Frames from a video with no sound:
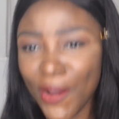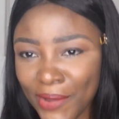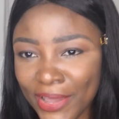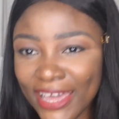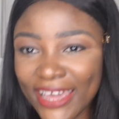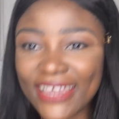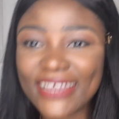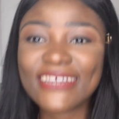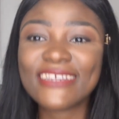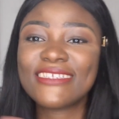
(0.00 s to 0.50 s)

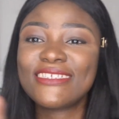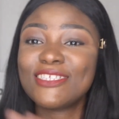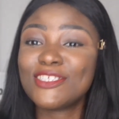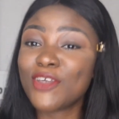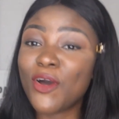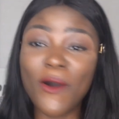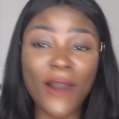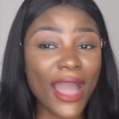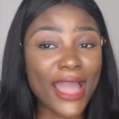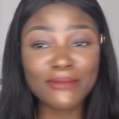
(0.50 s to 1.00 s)
Okay.
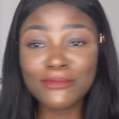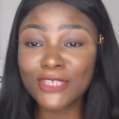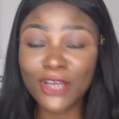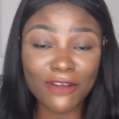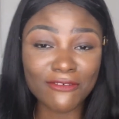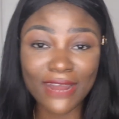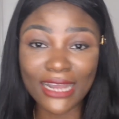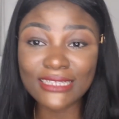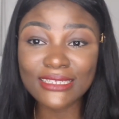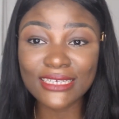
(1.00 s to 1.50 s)
So I'm
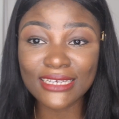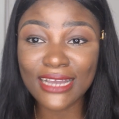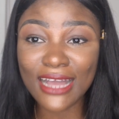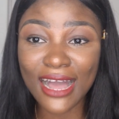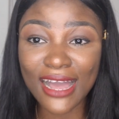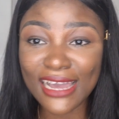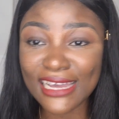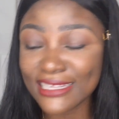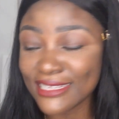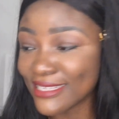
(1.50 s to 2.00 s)
done ranting,
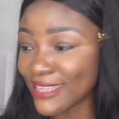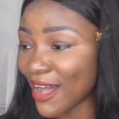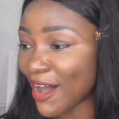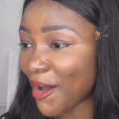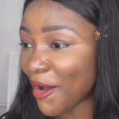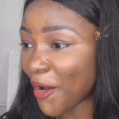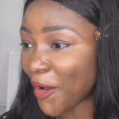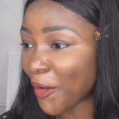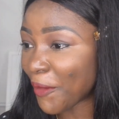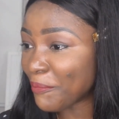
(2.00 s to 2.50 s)
guys.
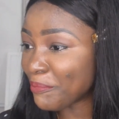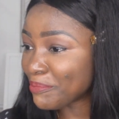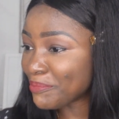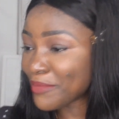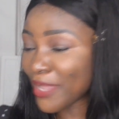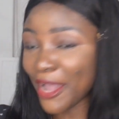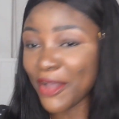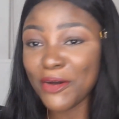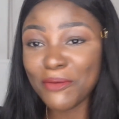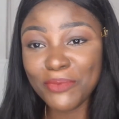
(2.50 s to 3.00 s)
I
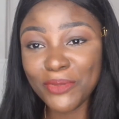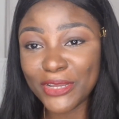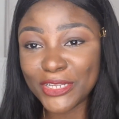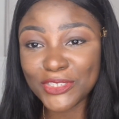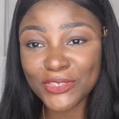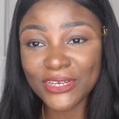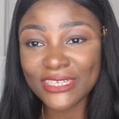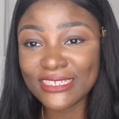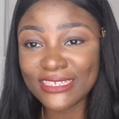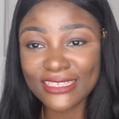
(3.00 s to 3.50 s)
hope you
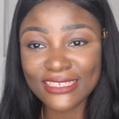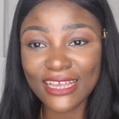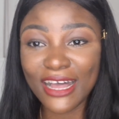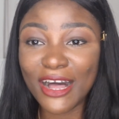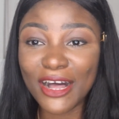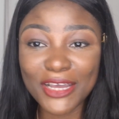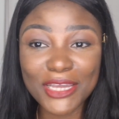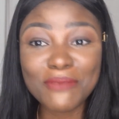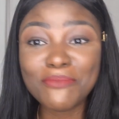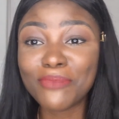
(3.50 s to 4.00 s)
enjoyed this
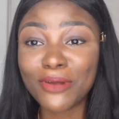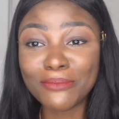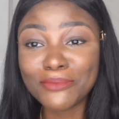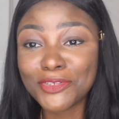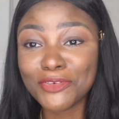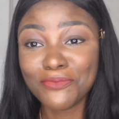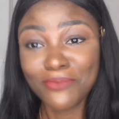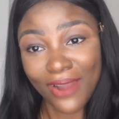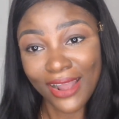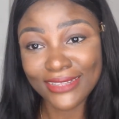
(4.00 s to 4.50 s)

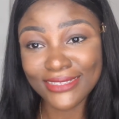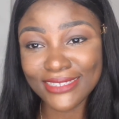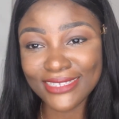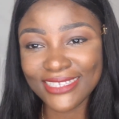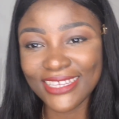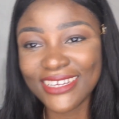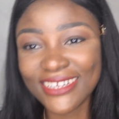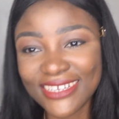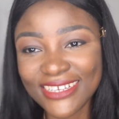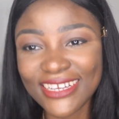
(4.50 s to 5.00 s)
impromptu rant,
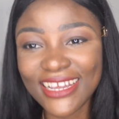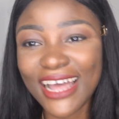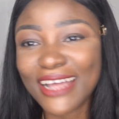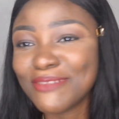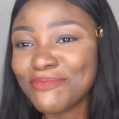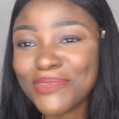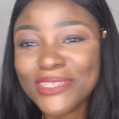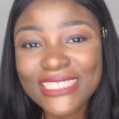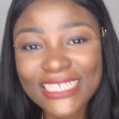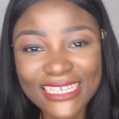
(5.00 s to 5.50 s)

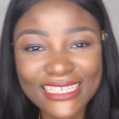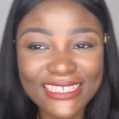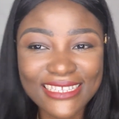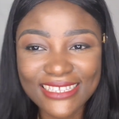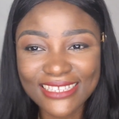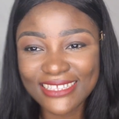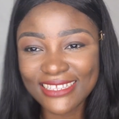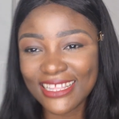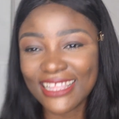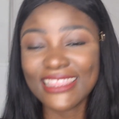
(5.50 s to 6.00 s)
and please
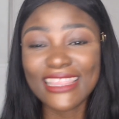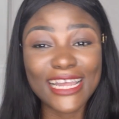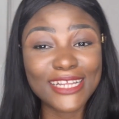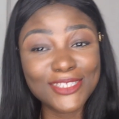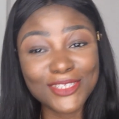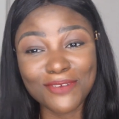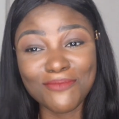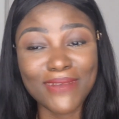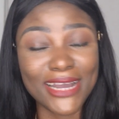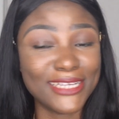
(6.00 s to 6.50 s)

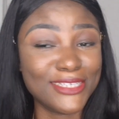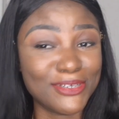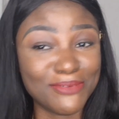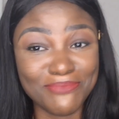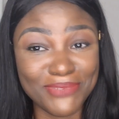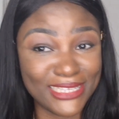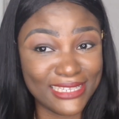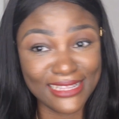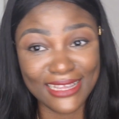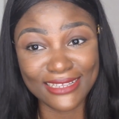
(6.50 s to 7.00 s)
learn to mind your
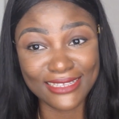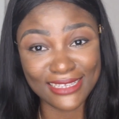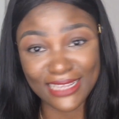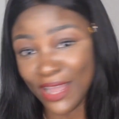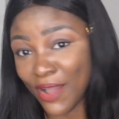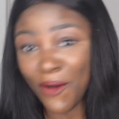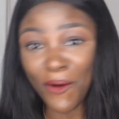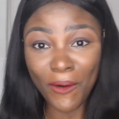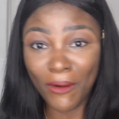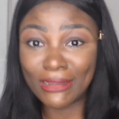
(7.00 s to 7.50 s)
business
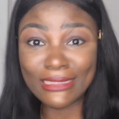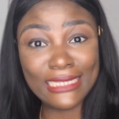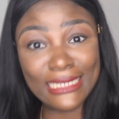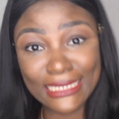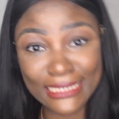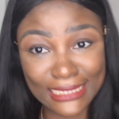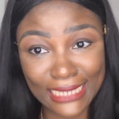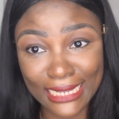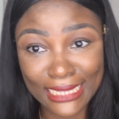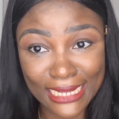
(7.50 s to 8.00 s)
on the
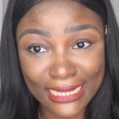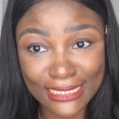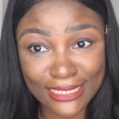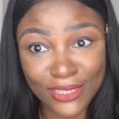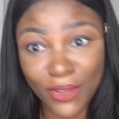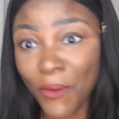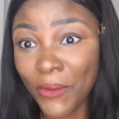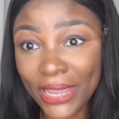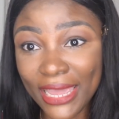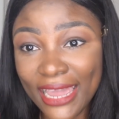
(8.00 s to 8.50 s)

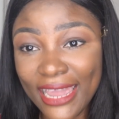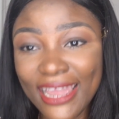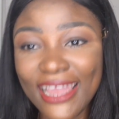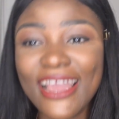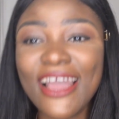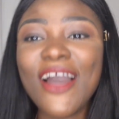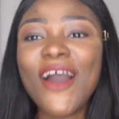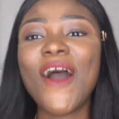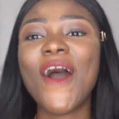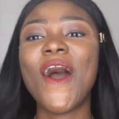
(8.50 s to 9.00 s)
internet,
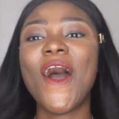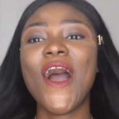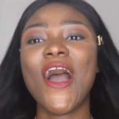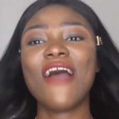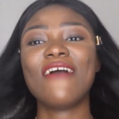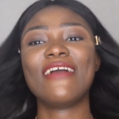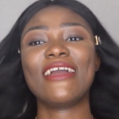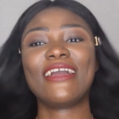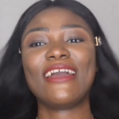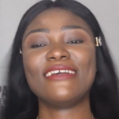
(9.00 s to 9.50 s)
okay?
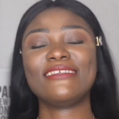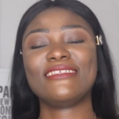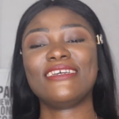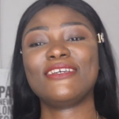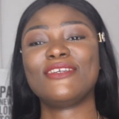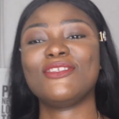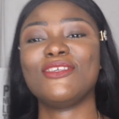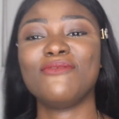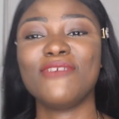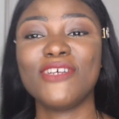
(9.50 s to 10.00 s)
Alright guys,
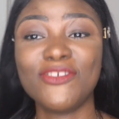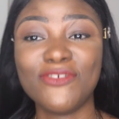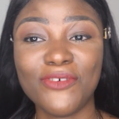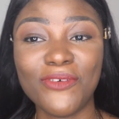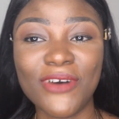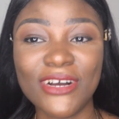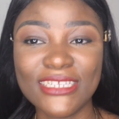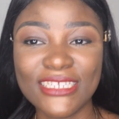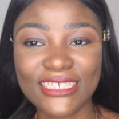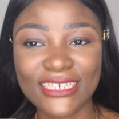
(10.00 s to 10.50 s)
thank you so much for
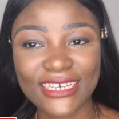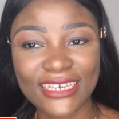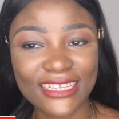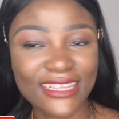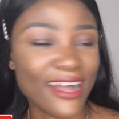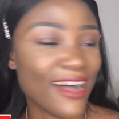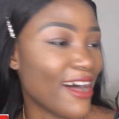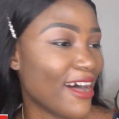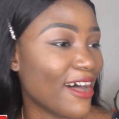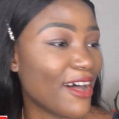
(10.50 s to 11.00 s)

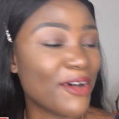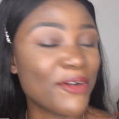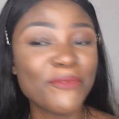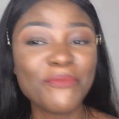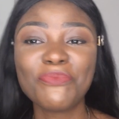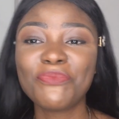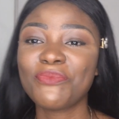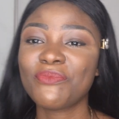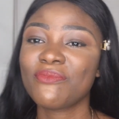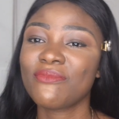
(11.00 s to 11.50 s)
watching.
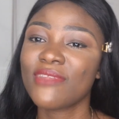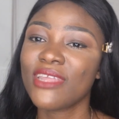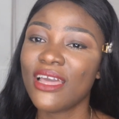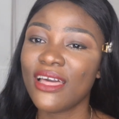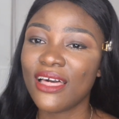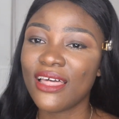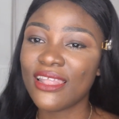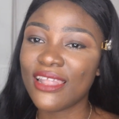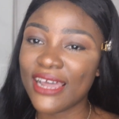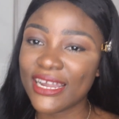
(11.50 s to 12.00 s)

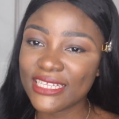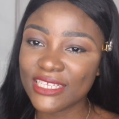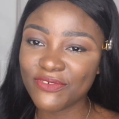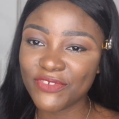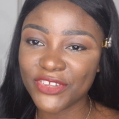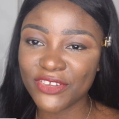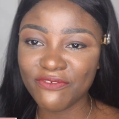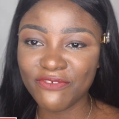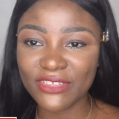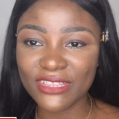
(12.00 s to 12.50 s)
Like this
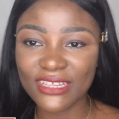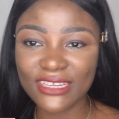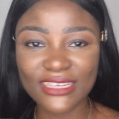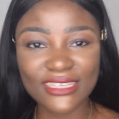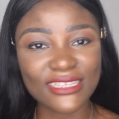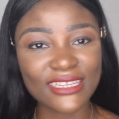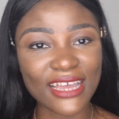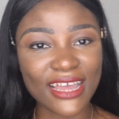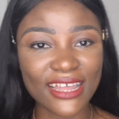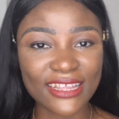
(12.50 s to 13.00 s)
video if you
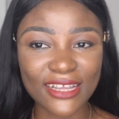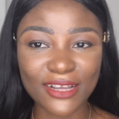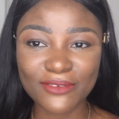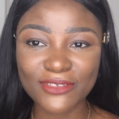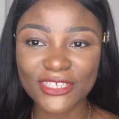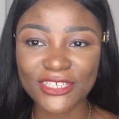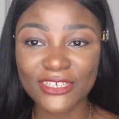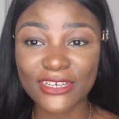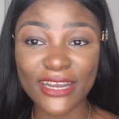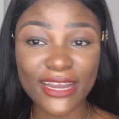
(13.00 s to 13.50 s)
did, and I'll
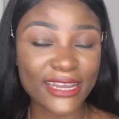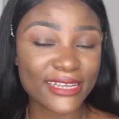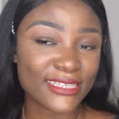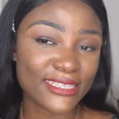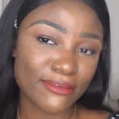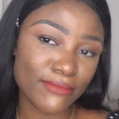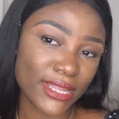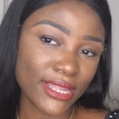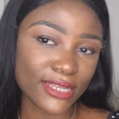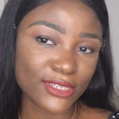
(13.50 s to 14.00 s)
see you guys
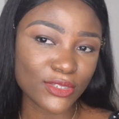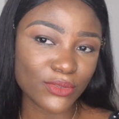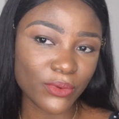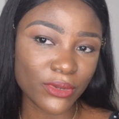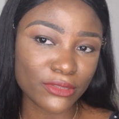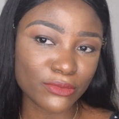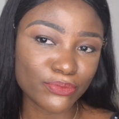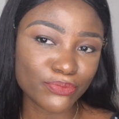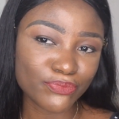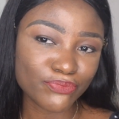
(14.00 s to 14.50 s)
in my next
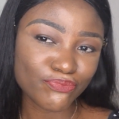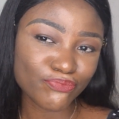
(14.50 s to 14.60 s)
one.